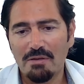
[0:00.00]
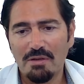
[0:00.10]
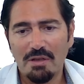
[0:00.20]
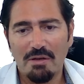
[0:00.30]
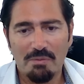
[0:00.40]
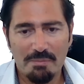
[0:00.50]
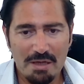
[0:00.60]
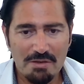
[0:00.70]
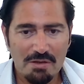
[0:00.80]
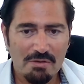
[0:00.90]
You know, we
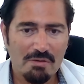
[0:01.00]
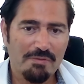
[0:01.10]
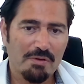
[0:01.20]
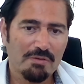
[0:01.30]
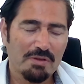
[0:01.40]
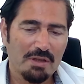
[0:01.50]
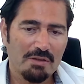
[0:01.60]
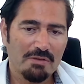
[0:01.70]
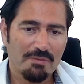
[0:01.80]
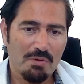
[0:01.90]
mentioned
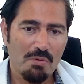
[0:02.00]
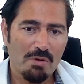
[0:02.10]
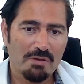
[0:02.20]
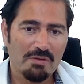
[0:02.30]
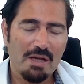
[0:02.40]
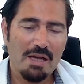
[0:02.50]
universities, of course.